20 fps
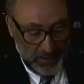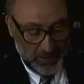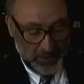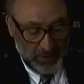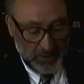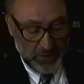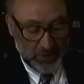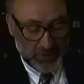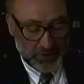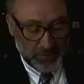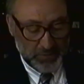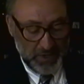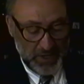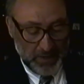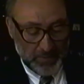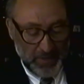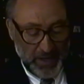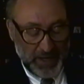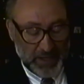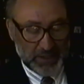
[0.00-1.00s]

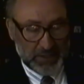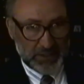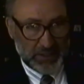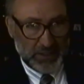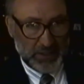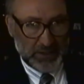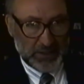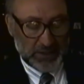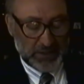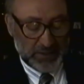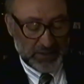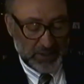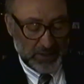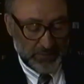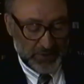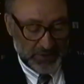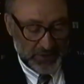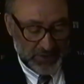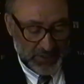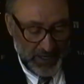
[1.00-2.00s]
Newsweek magazine,
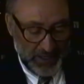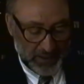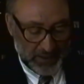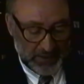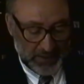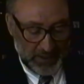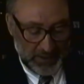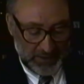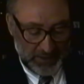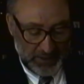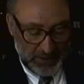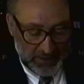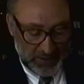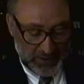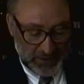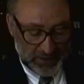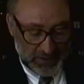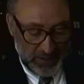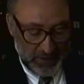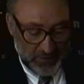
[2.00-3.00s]
December 2nd,
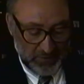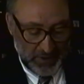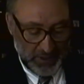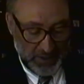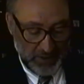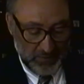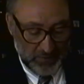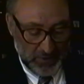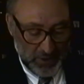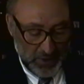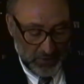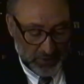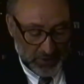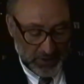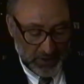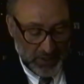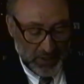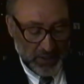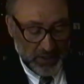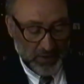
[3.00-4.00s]
1963, wrote,
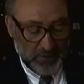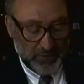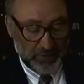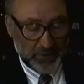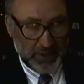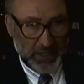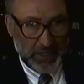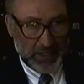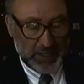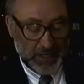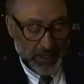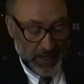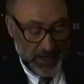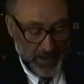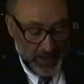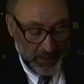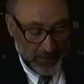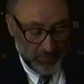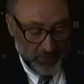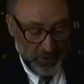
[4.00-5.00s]
for a
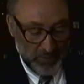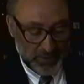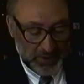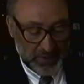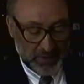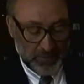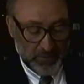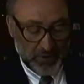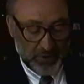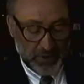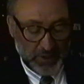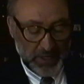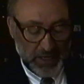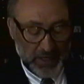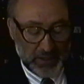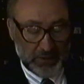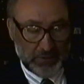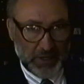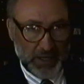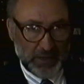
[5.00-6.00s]
chaotic moment the
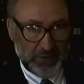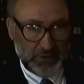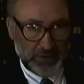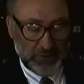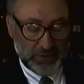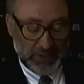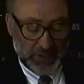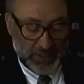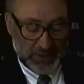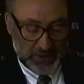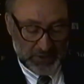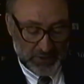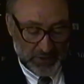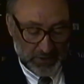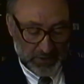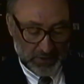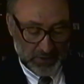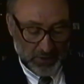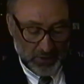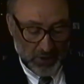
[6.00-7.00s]
motorcade ground to an
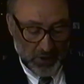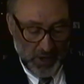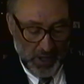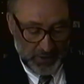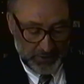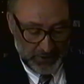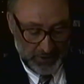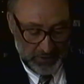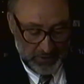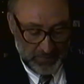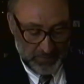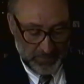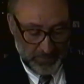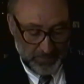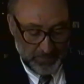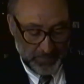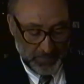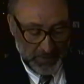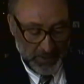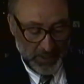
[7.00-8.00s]
uncertain halt.
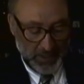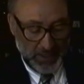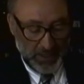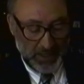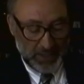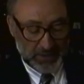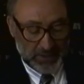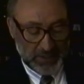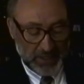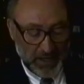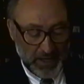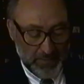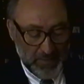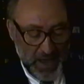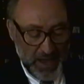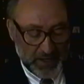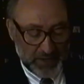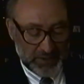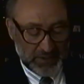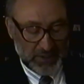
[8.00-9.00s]
And Time
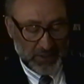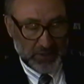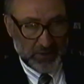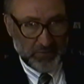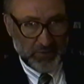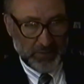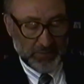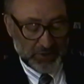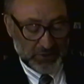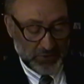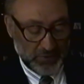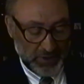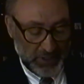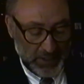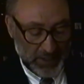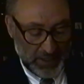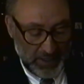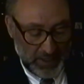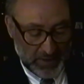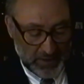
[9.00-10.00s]
magazine, November
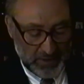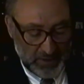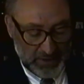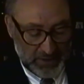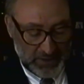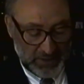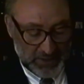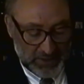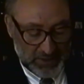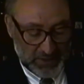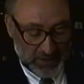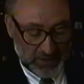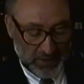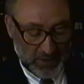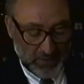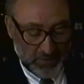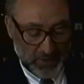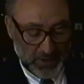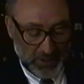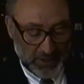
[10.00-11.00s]
29th,
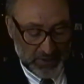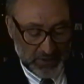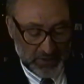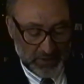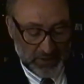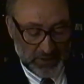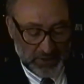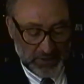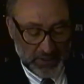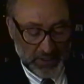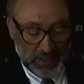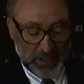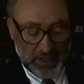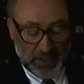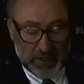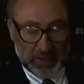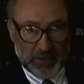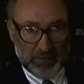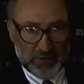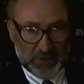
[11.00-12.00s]
1963, asserted
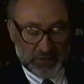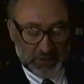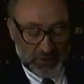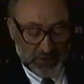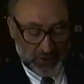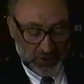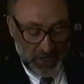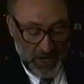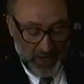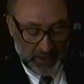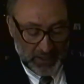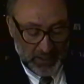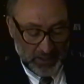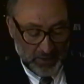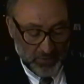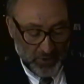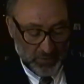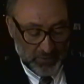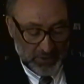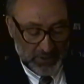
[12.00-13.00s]
there was a
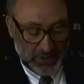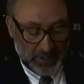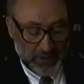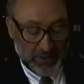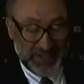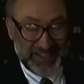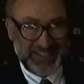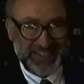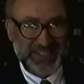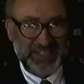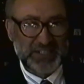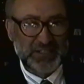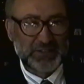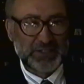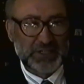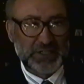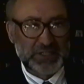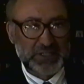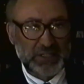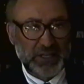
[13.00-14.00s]
shocking momentary
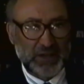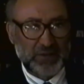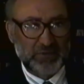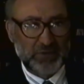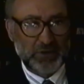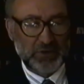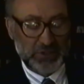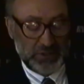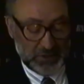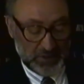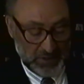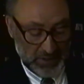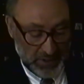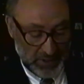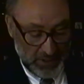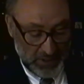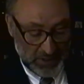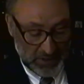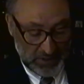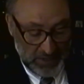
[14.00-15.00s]
stillness, a frozen
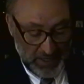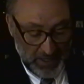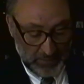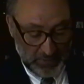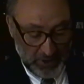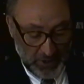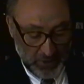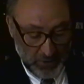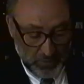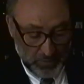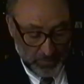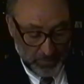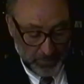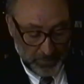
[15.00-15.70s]
tableau.